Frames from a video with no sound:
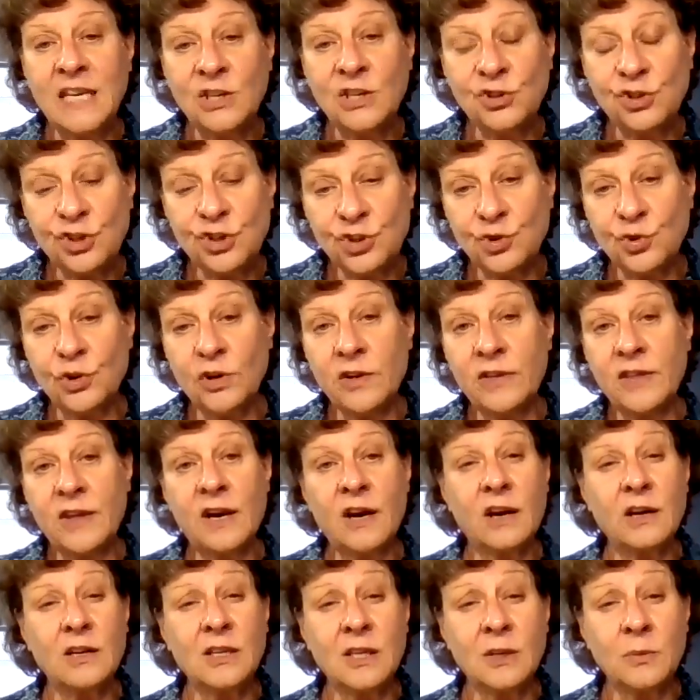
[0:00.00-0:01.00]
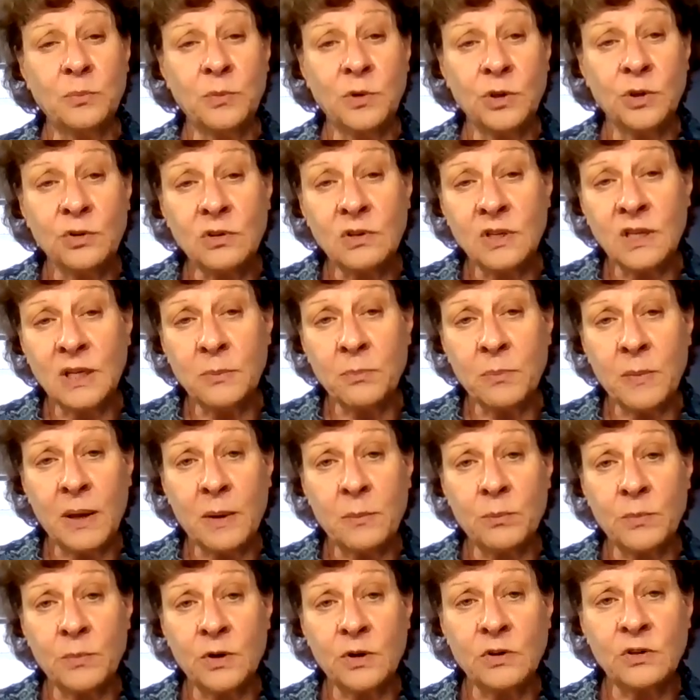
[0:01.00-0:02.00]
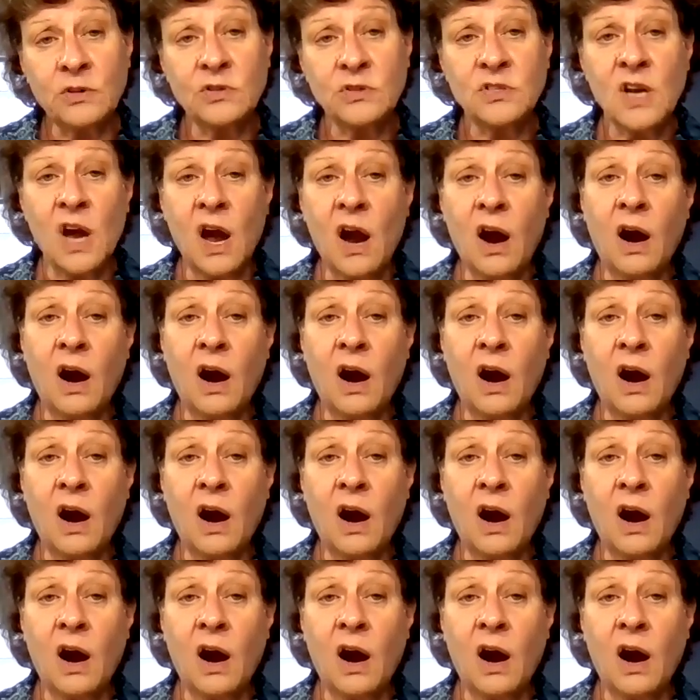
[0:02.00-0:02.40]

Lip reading: sure that our community members